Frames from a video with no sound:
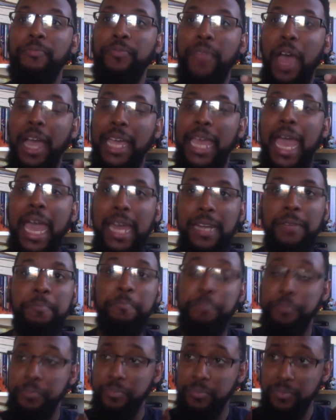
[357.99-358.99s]
Again,
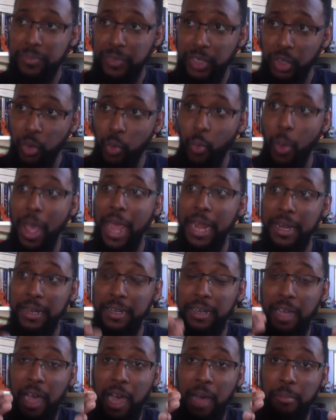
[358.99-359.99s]
when
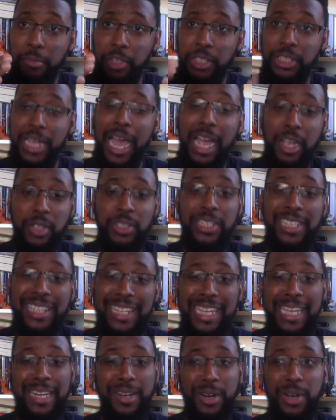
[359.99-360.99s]
the Yakuza
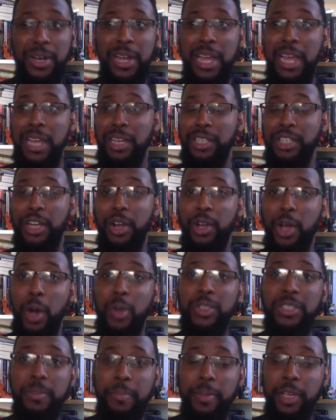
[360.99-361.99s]
leader, you know,
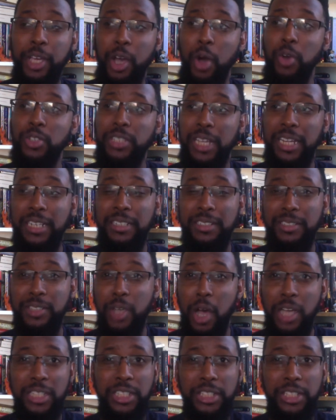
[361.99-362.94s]
goes and talks to